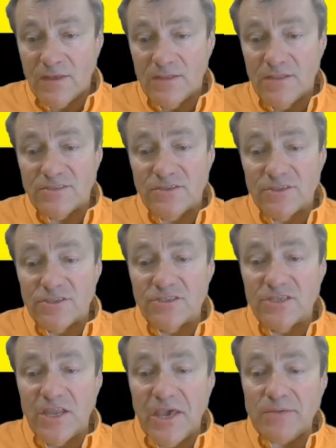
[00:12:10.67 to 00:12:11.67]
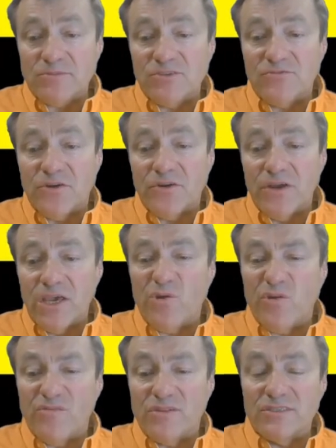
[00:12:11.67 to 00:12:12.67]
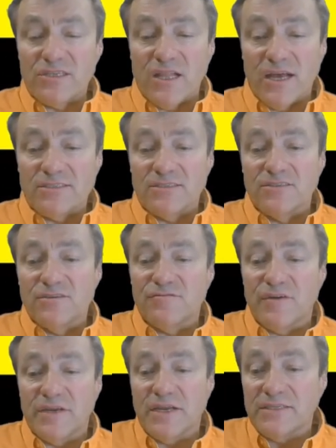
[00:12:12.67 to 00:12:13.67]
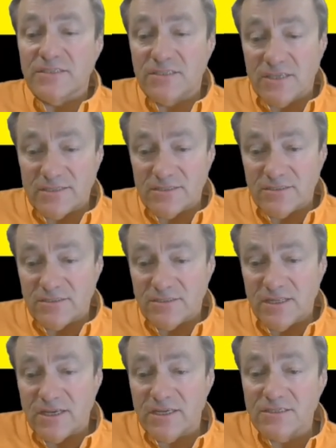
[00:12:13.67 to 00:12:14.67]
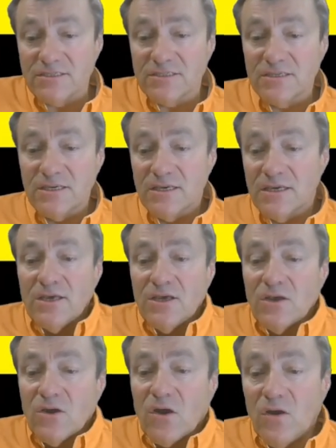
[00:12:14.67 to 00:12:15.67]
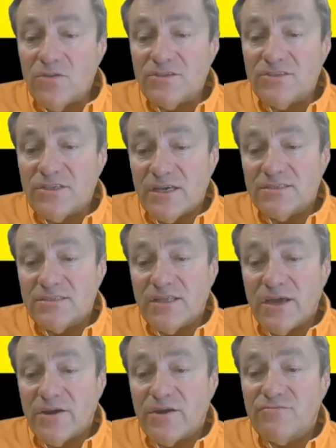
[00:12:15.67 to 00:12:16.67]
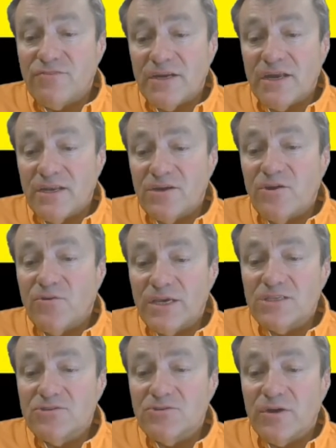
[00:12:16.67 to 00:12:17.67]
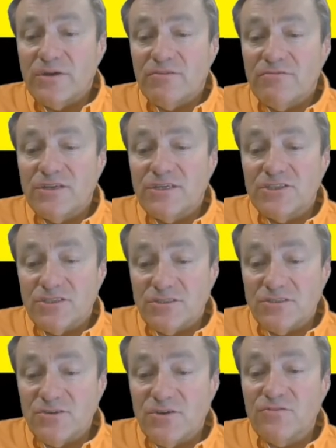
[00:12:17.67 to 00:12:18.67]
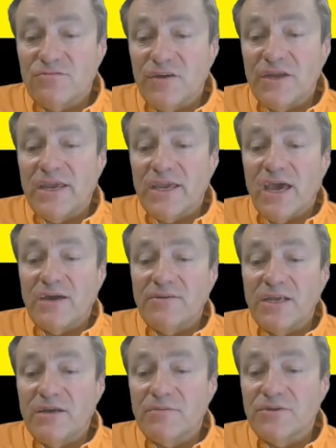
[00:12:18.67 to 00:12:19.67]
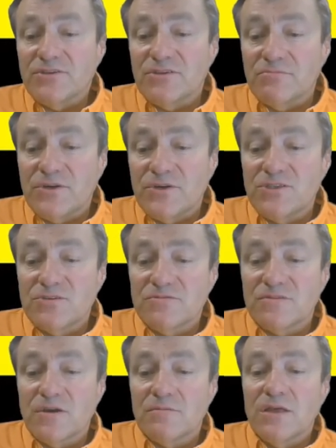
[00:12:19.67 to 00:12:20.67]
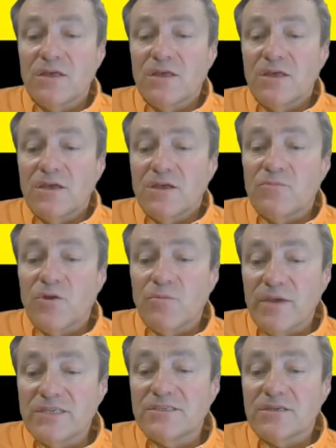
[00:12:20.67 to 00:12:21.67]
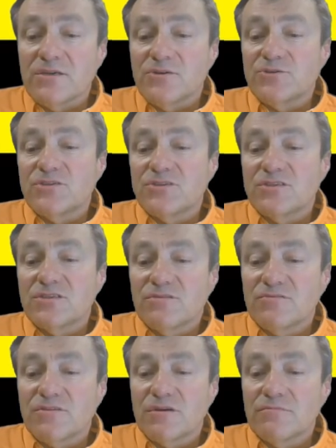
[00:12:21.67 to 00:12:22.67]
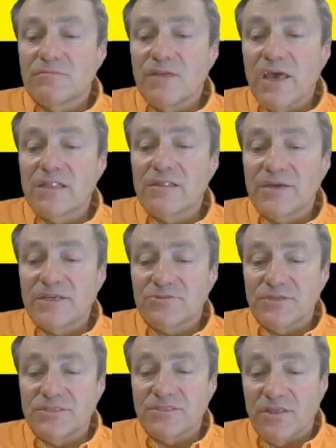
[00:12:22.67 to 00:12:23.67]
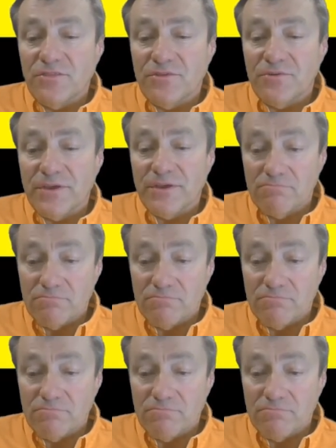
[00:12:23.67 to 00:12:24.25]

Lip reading: These are just names for equivalence classes of finite sets. That is, all the sets that are finite according to our definition. So the finite counting numbers emerge from more basic notions from elementary set theory.